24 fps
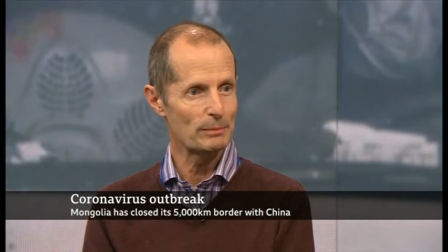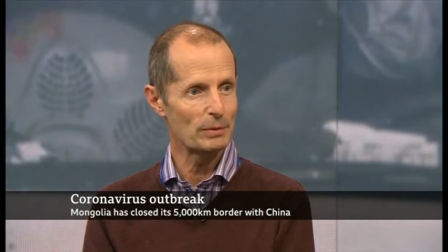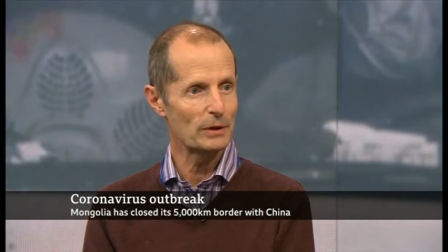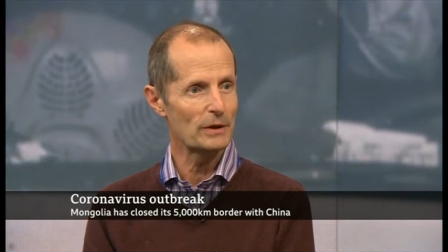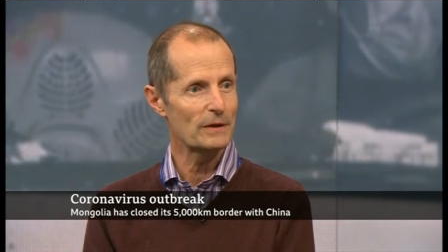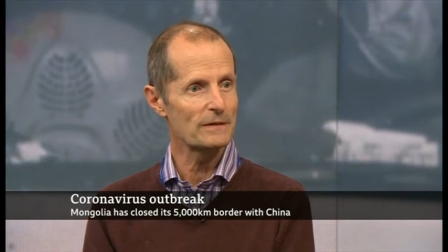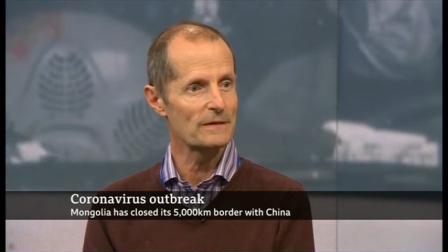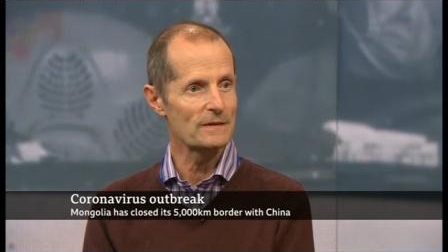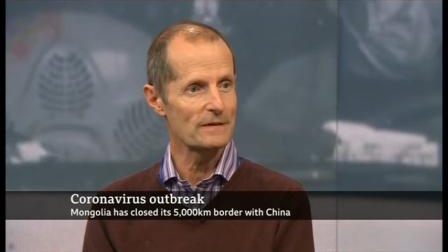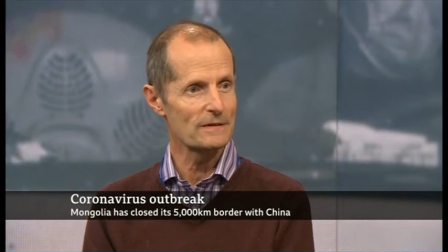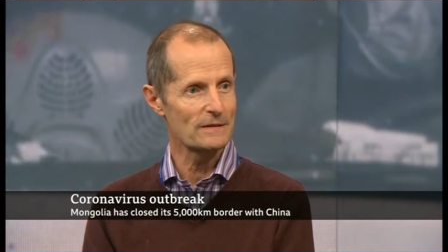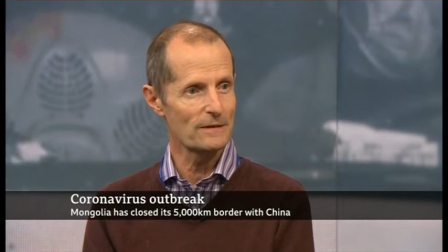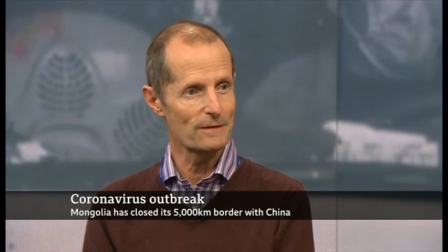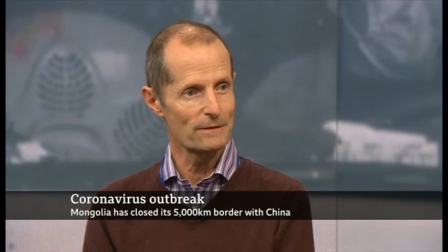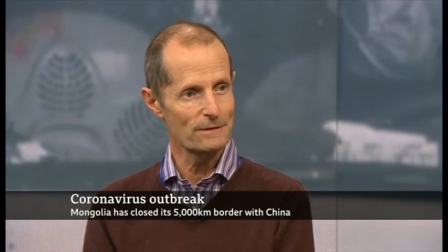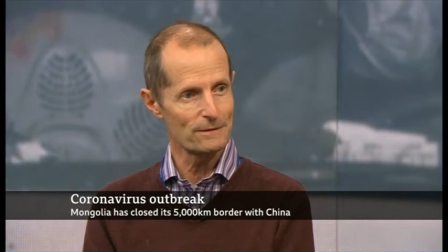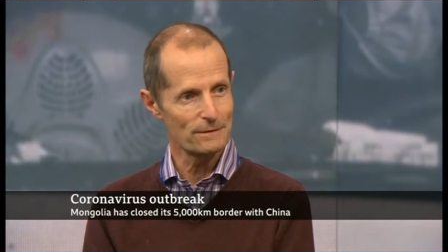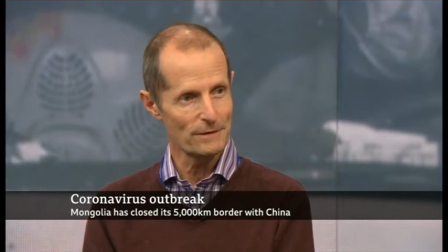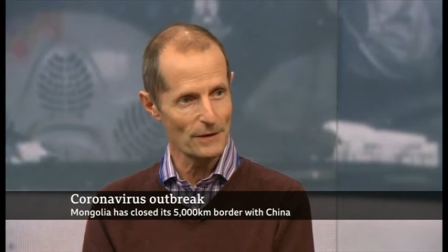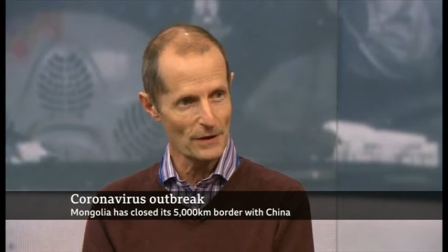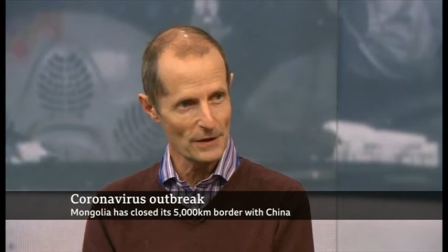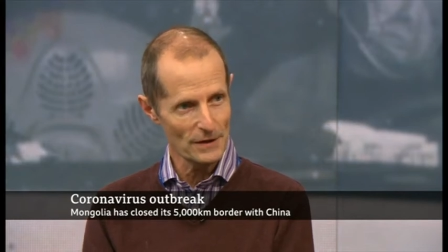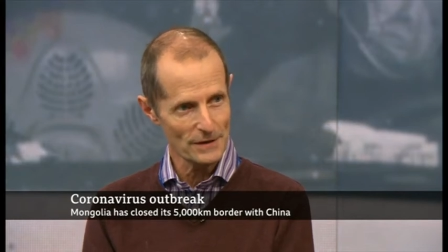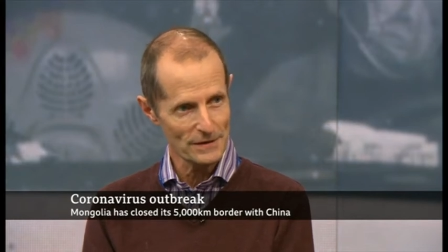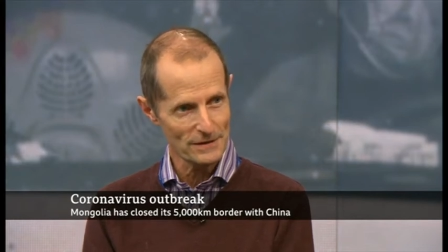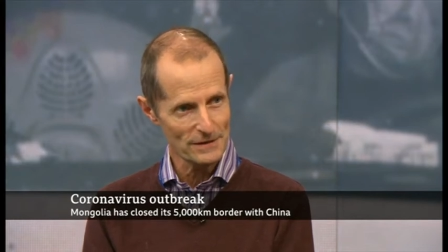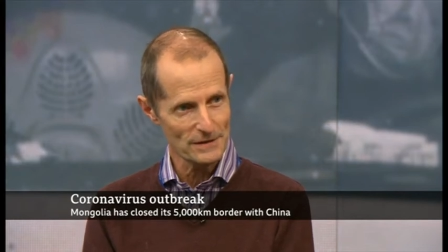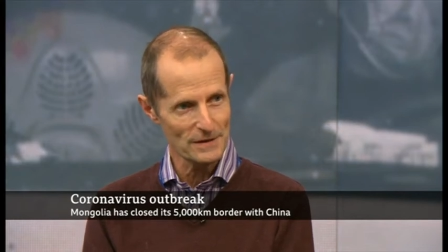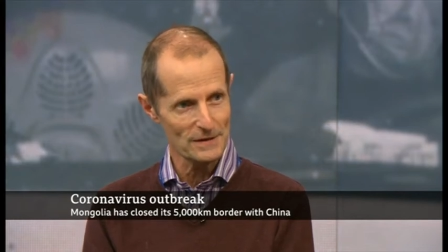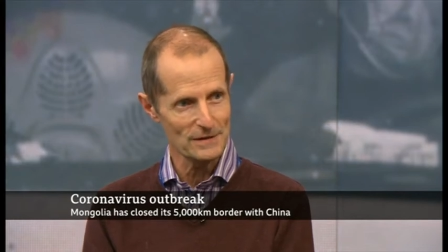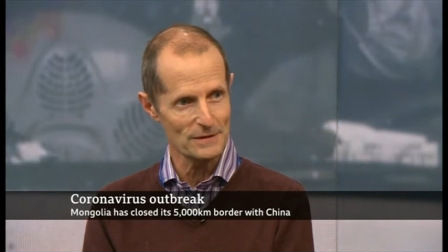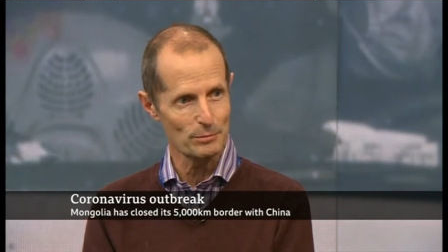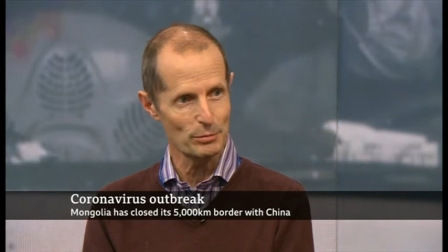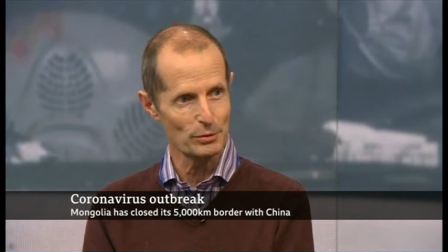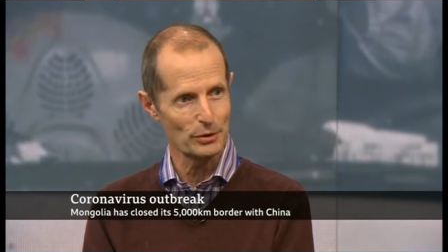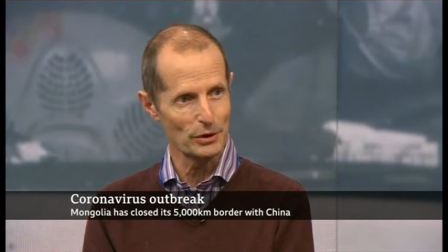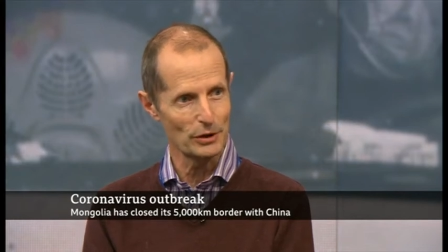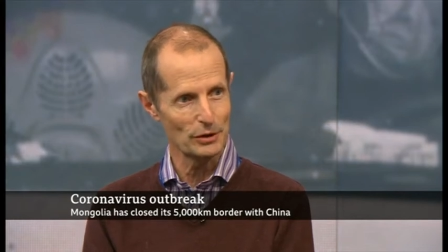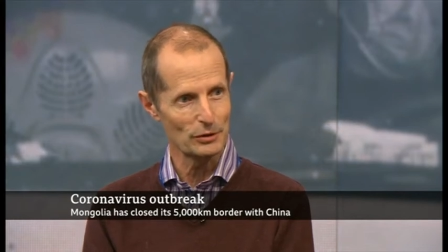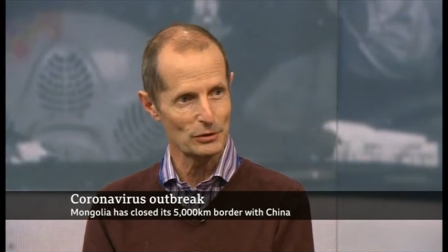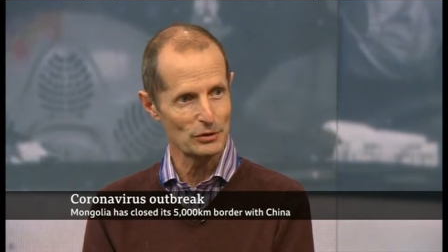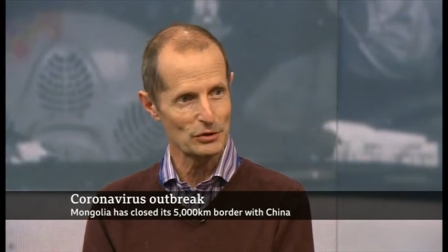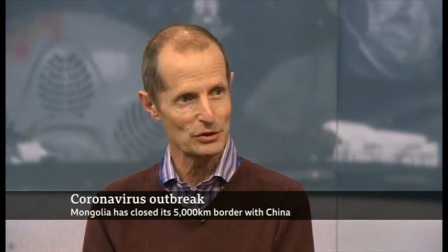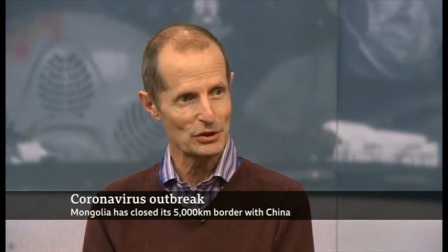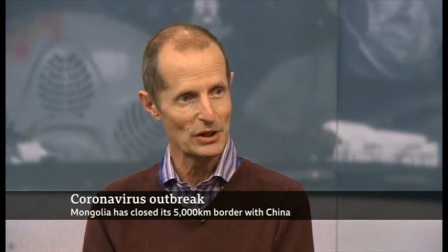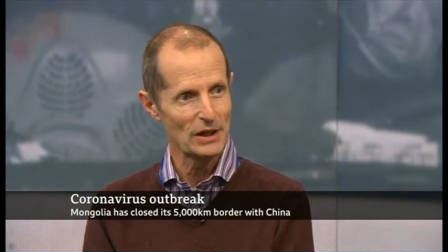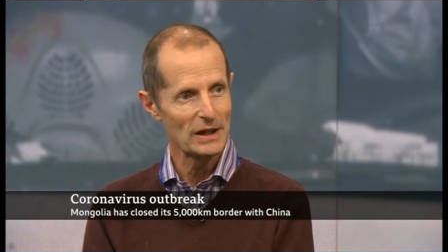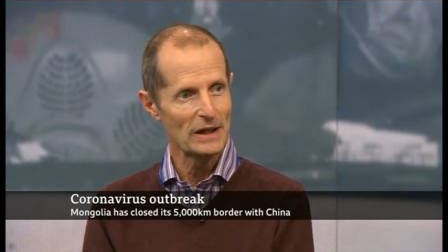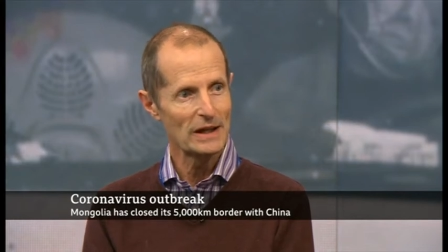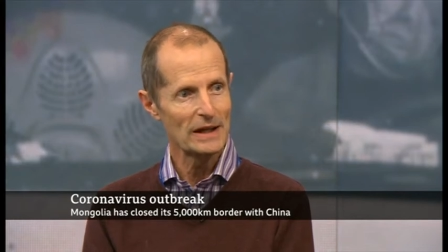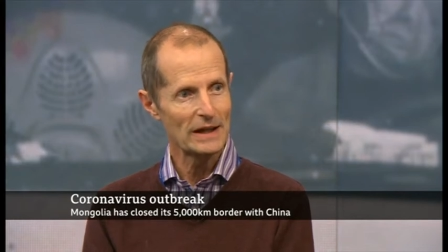because it's the fastest approach,